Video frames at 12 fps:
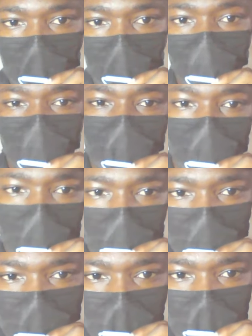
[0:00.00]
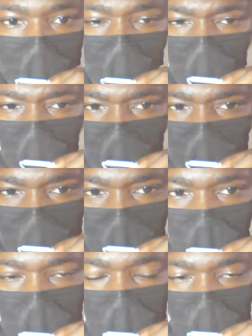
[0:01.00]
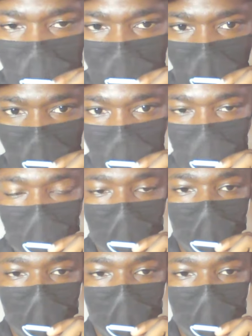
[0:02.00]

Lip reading: with a bow tie or a tie black.